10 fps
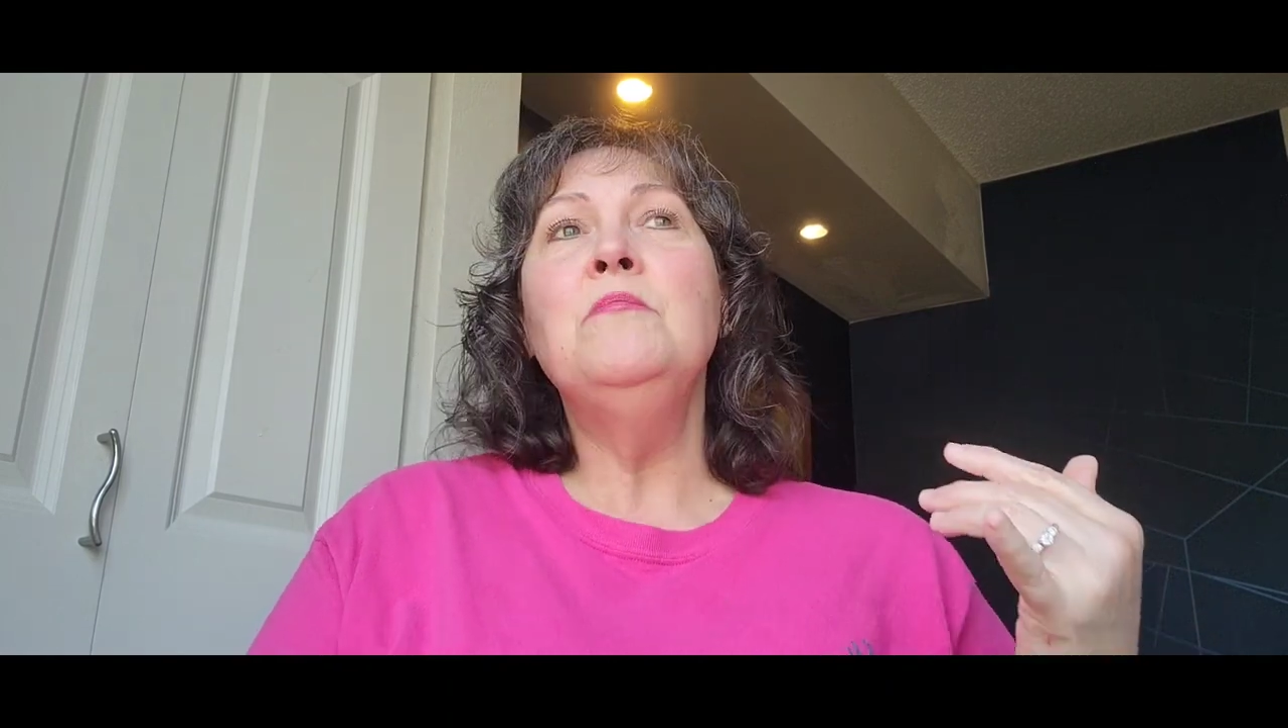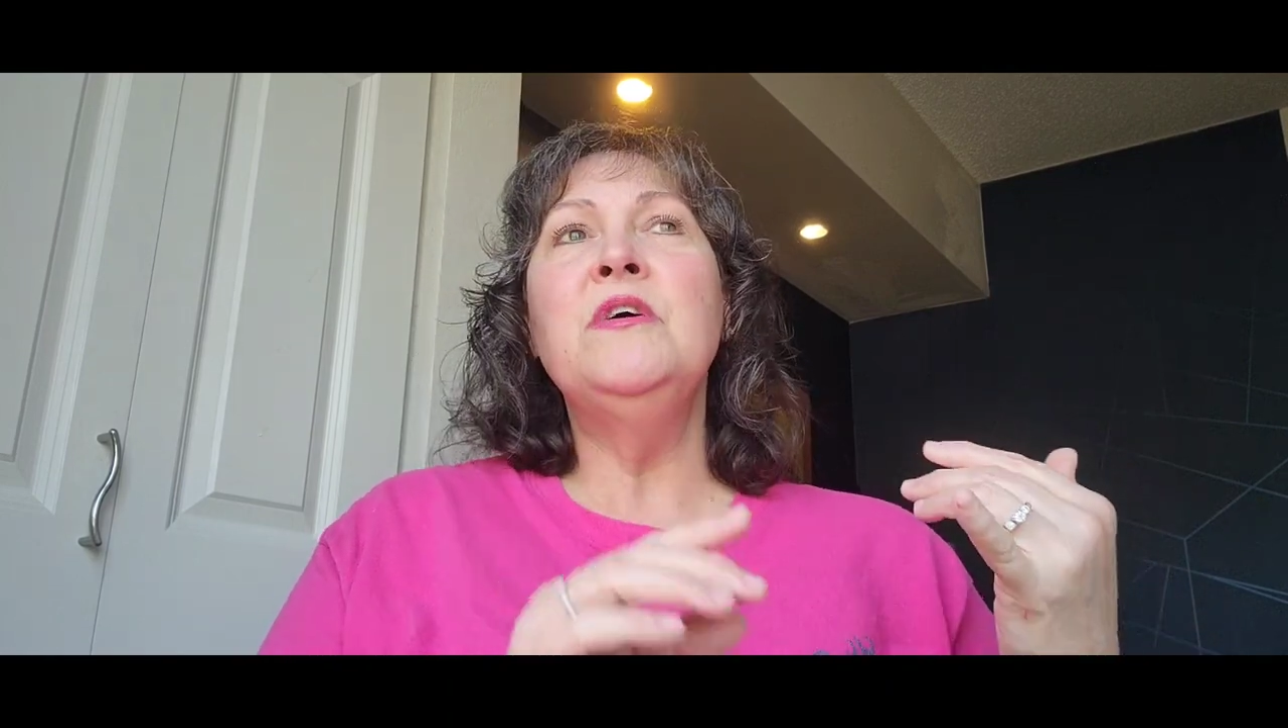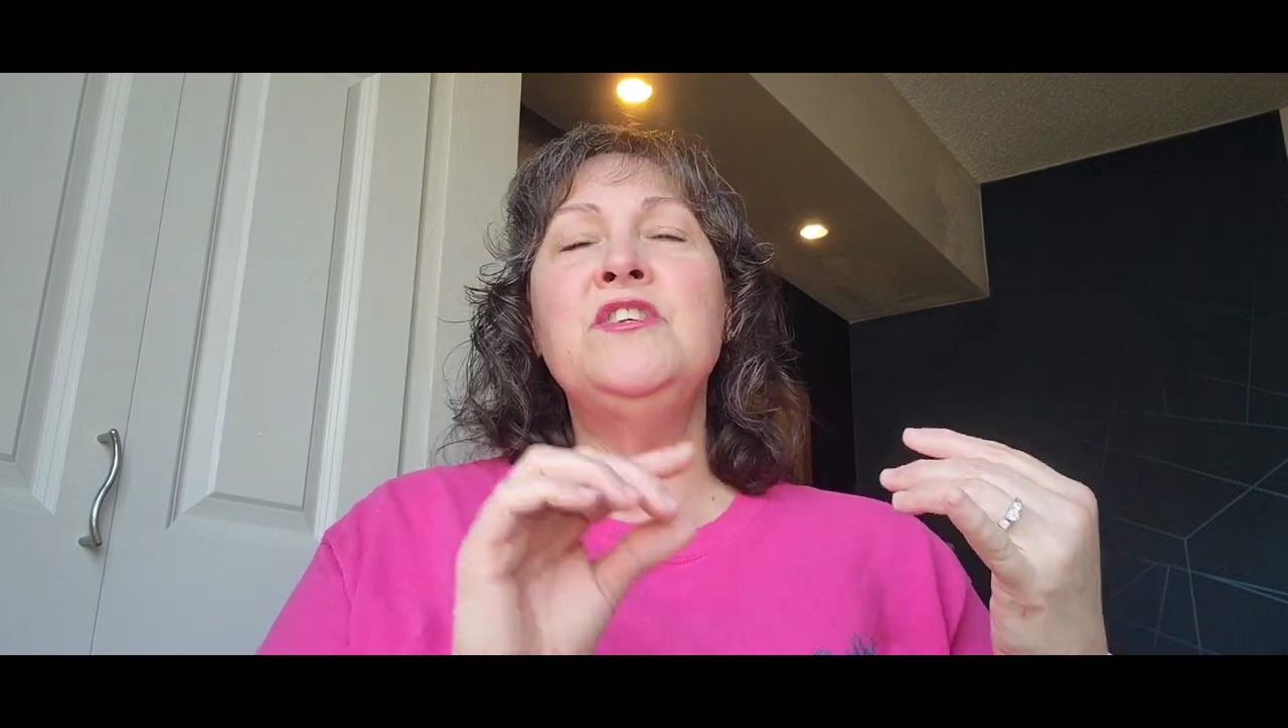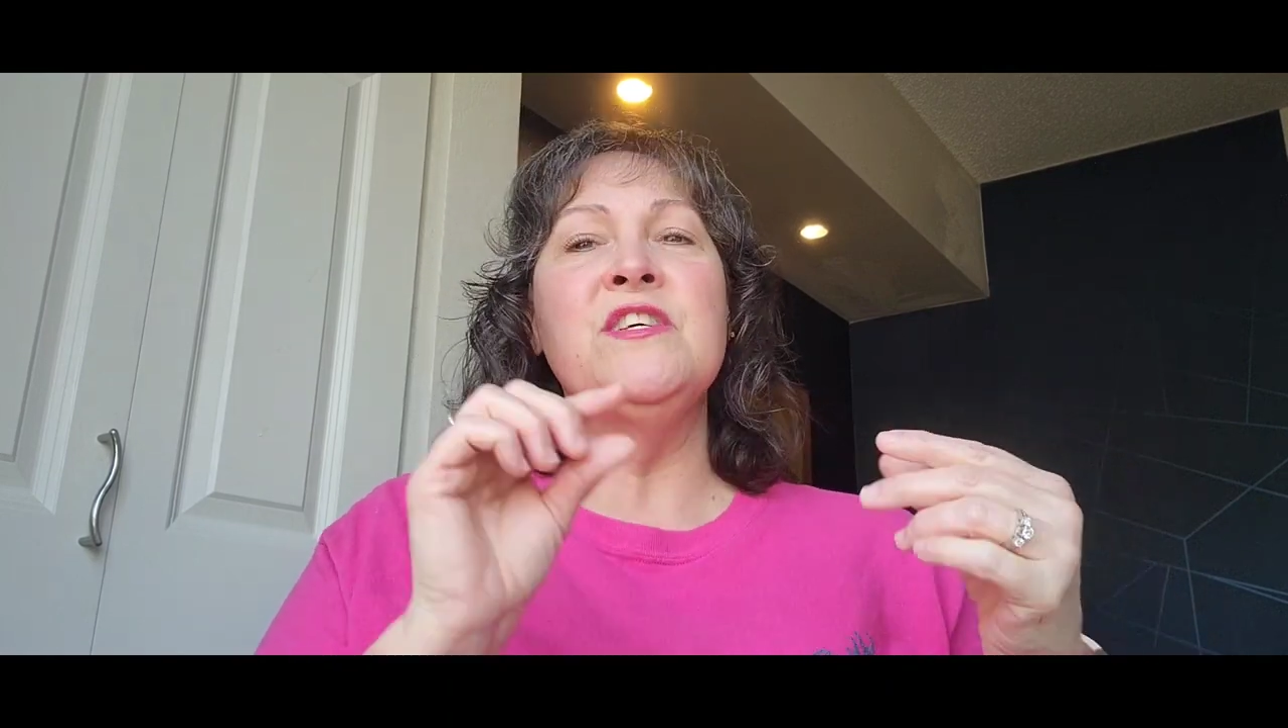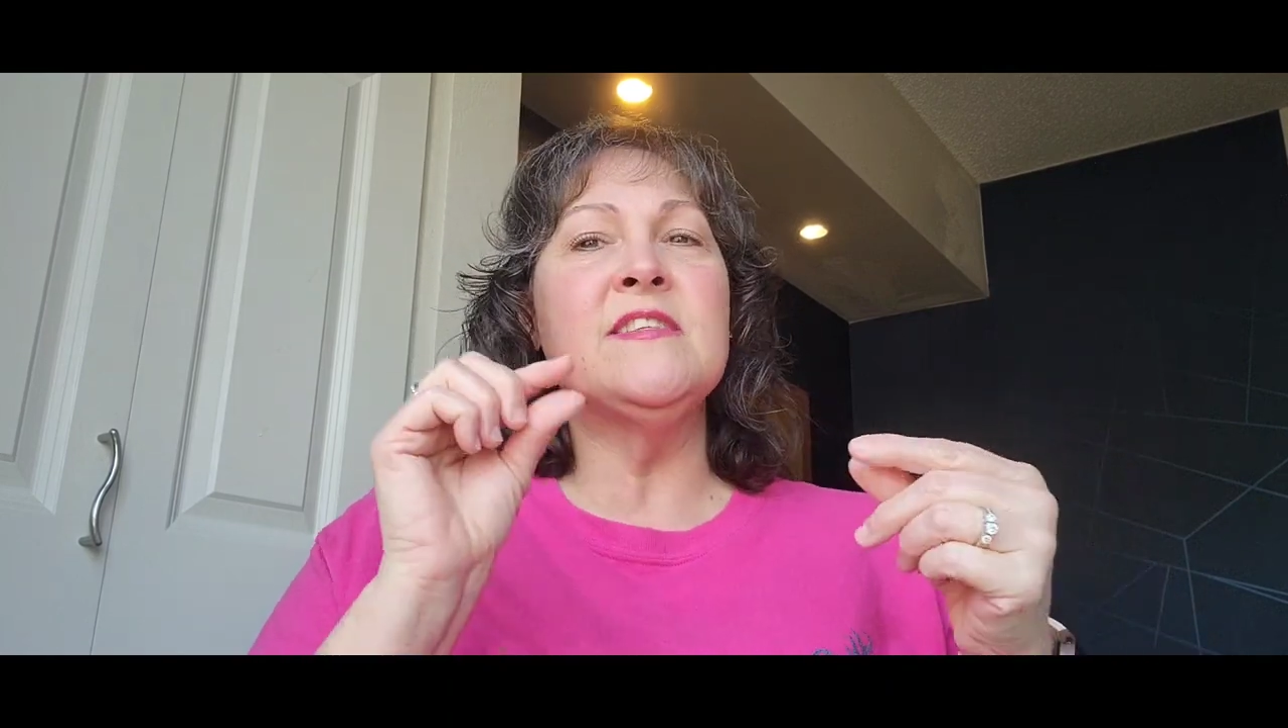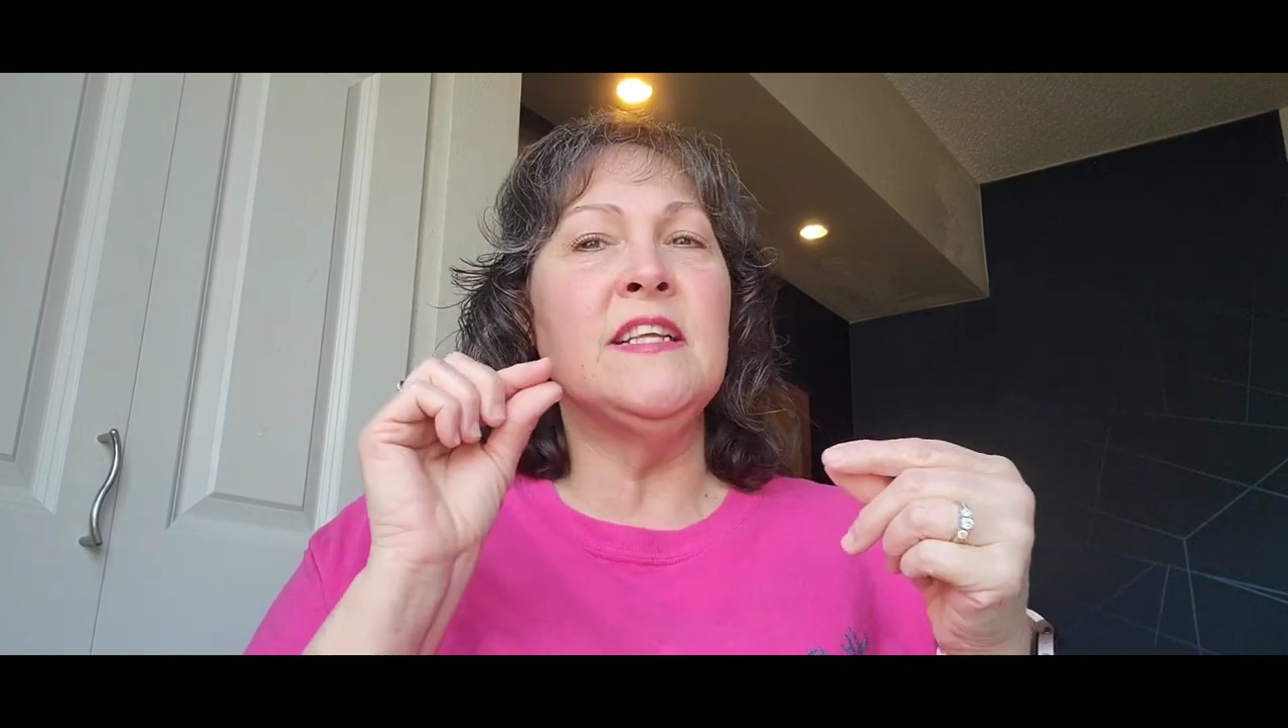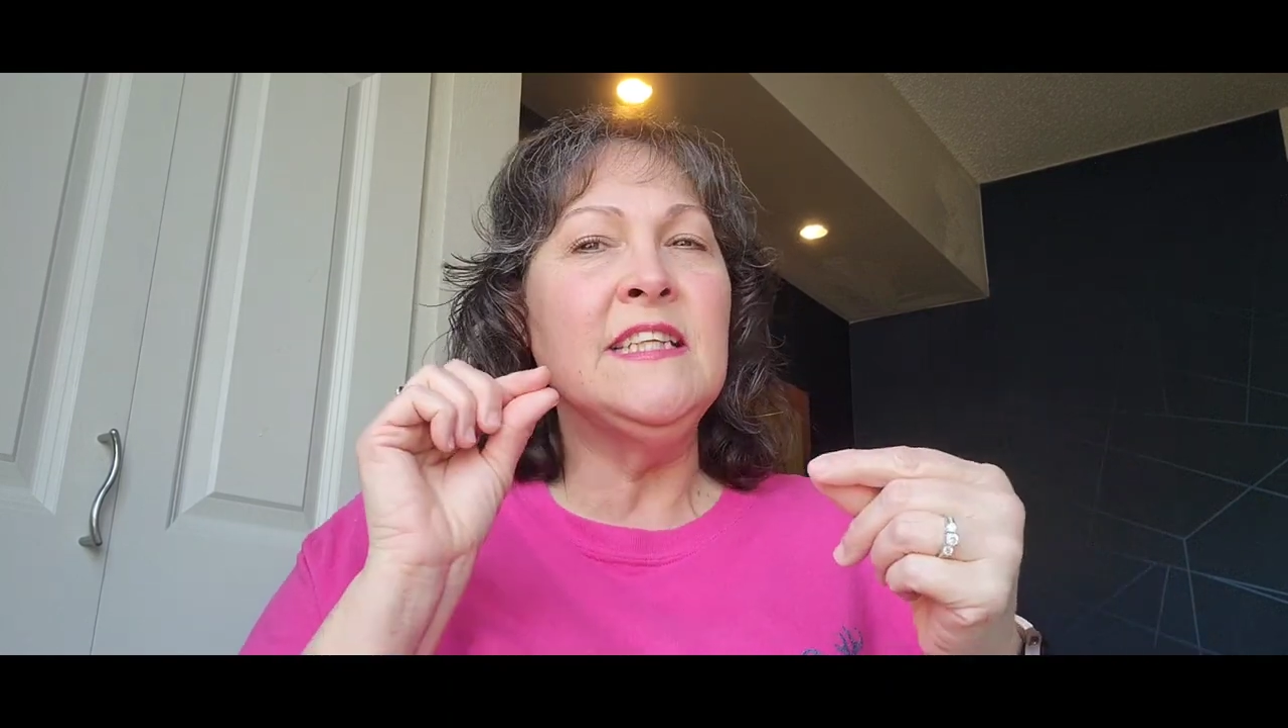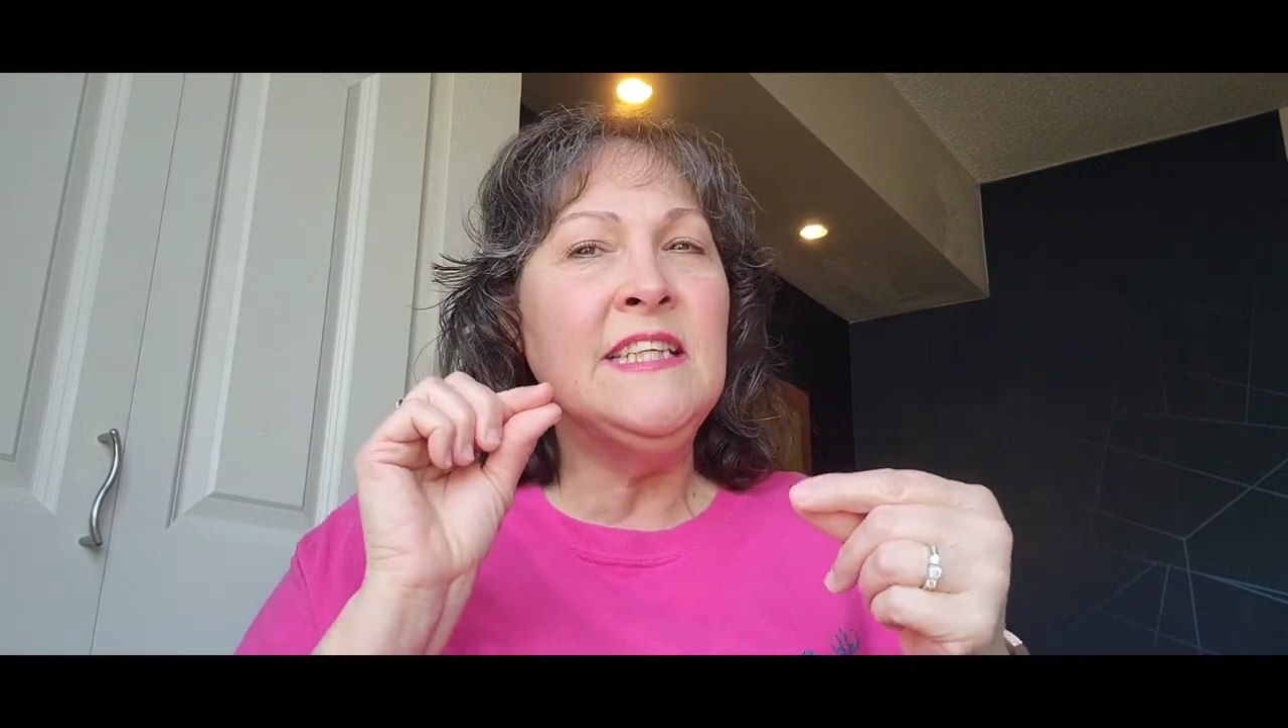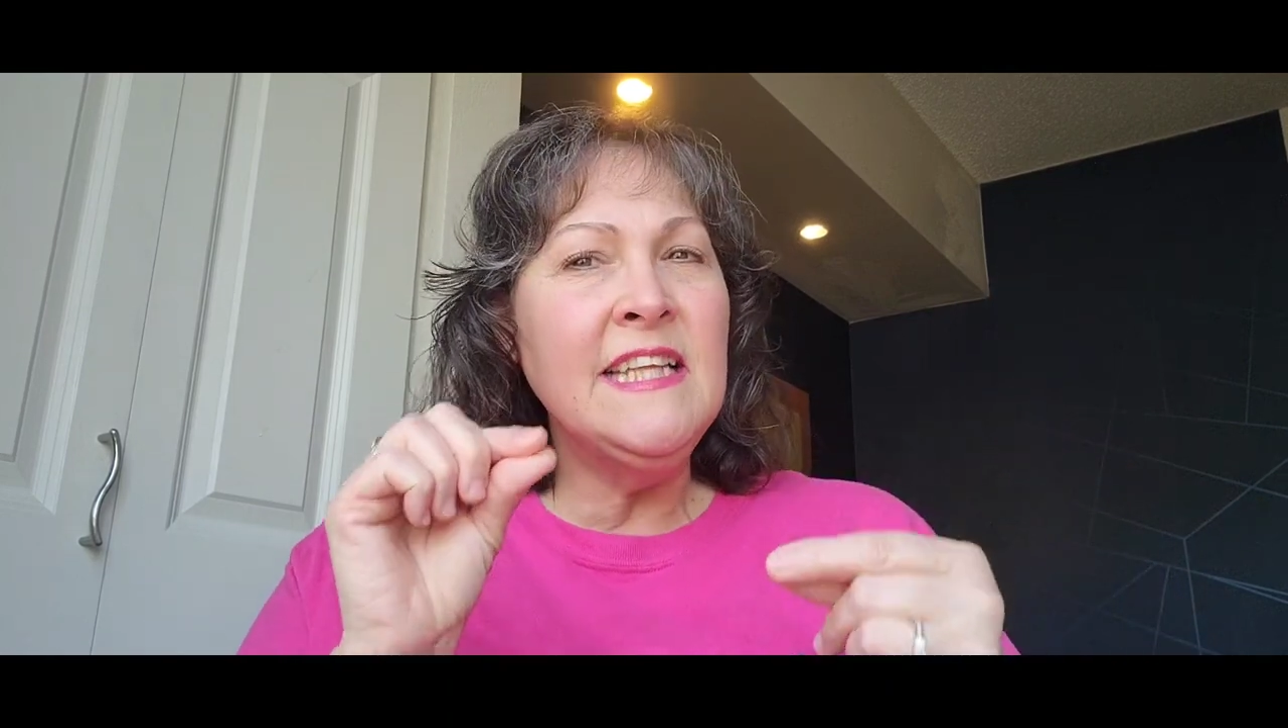put just a